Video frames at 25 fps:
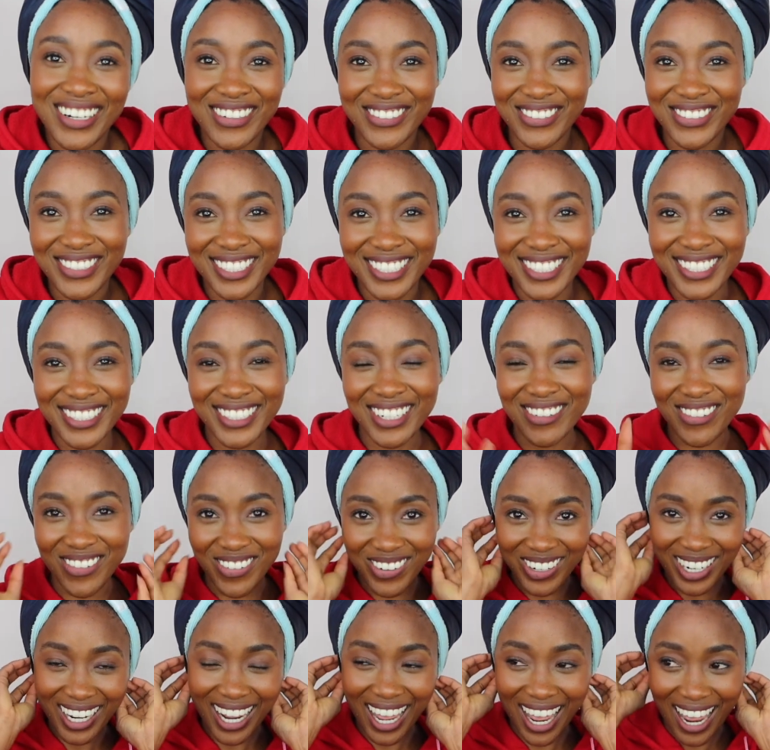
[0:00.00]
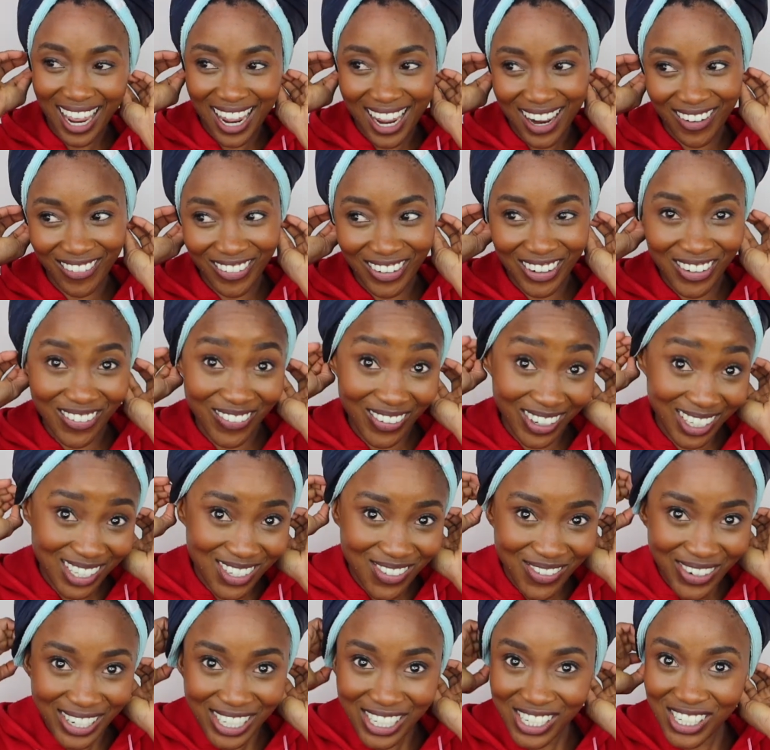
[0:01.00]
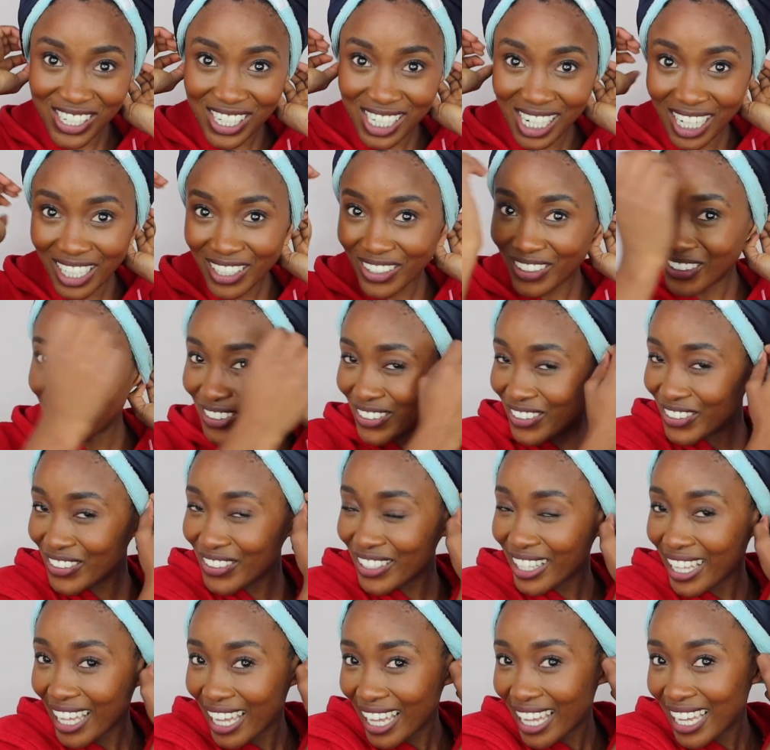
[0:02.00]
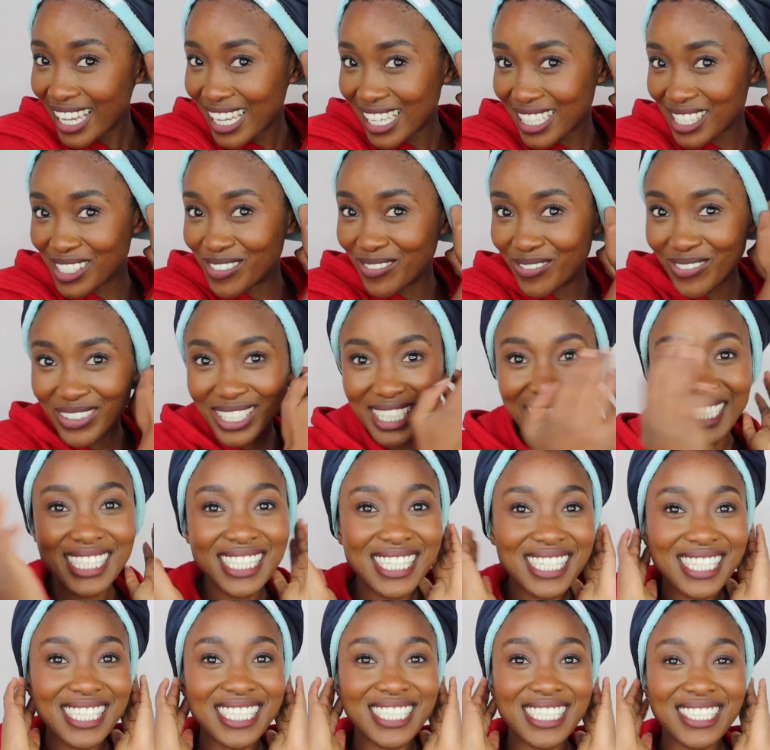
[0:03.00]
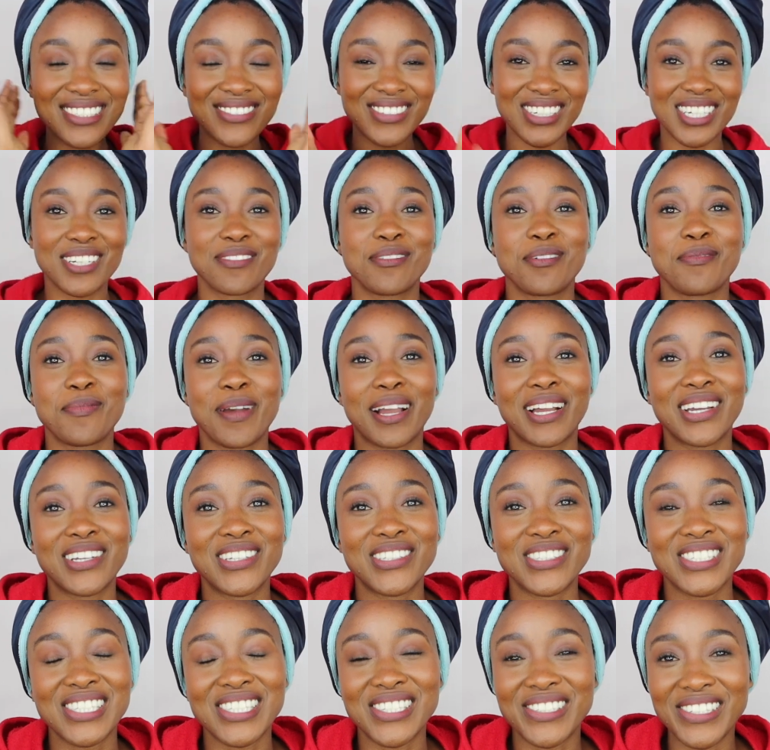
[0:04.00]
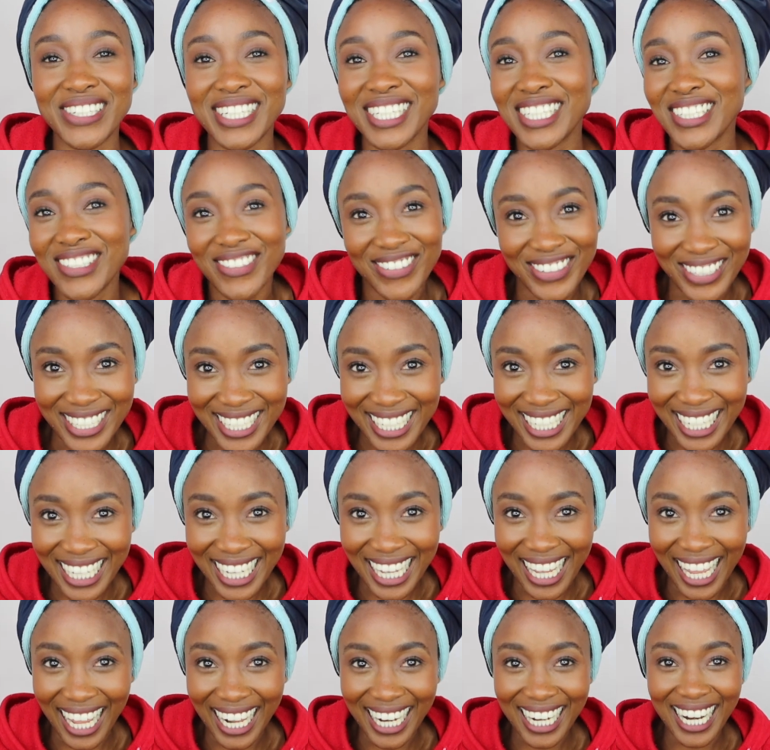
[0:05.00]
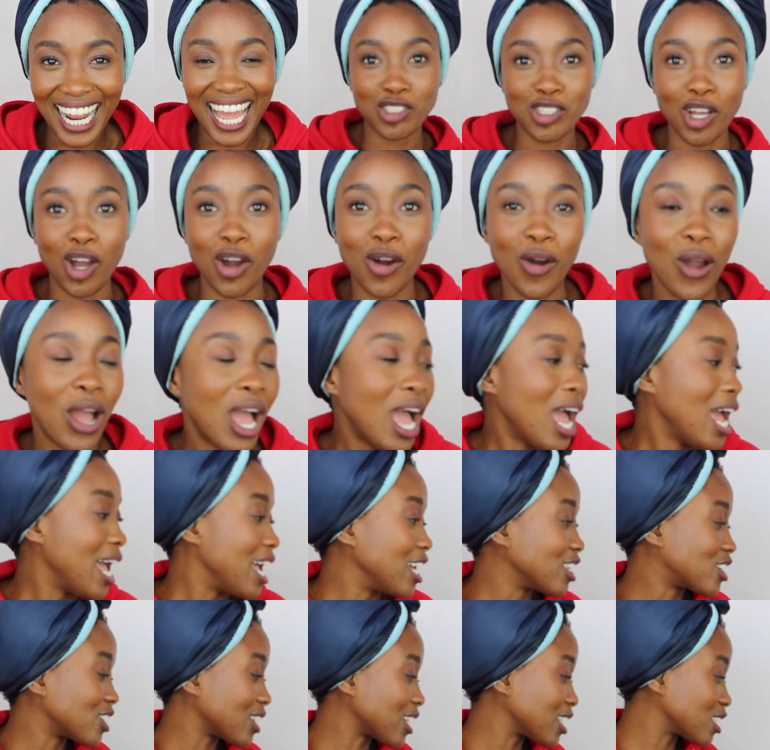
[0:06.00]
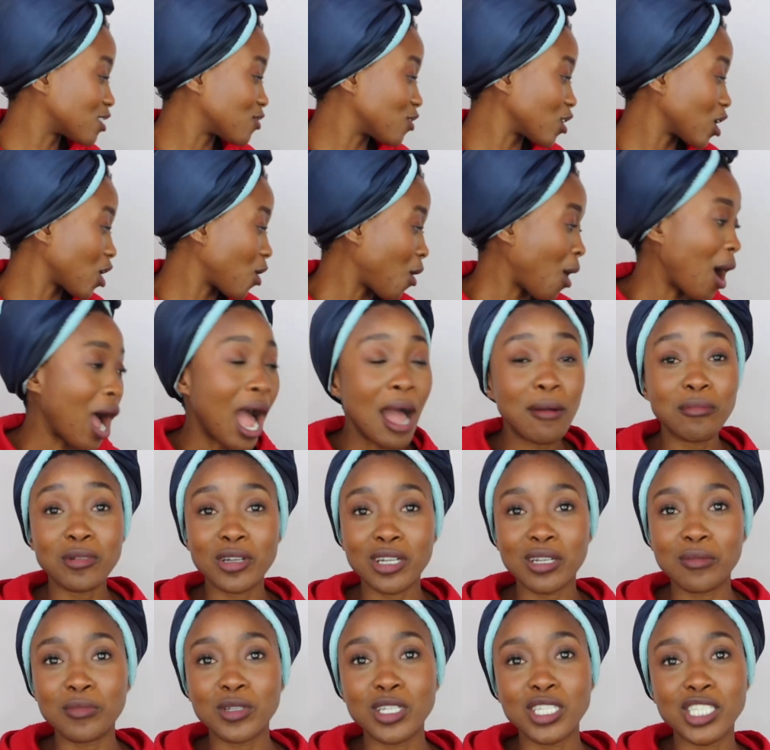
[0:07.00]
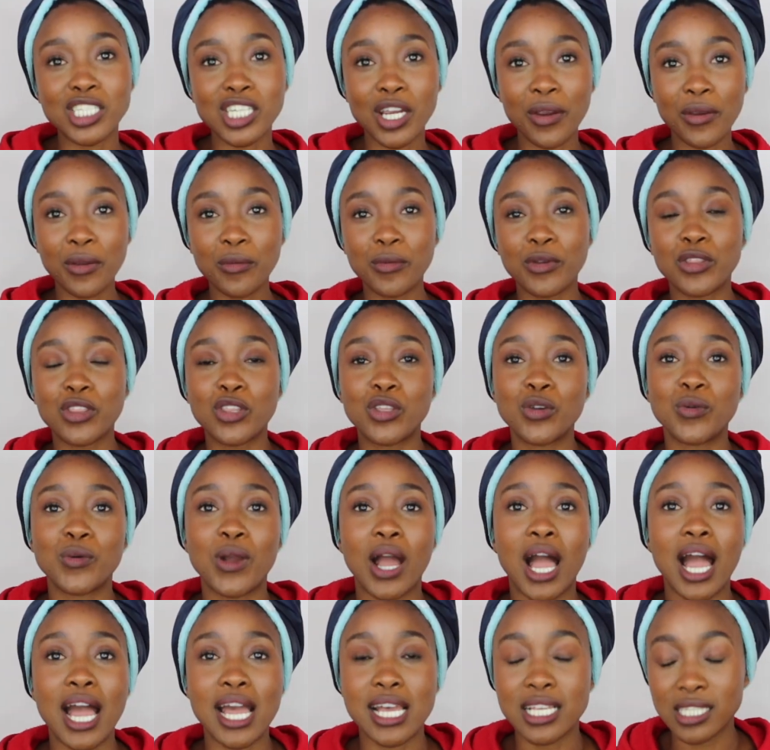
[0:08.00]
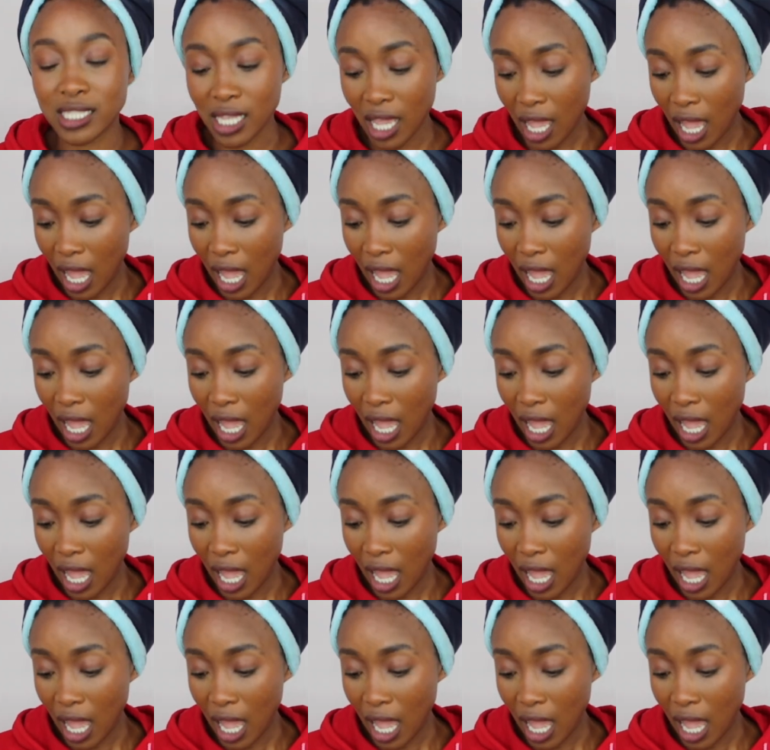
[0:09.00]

afternoon everybody and welcome back to my channel. It's me today, right back on your screens once again. So in today's video I'm going to be sharing with you guys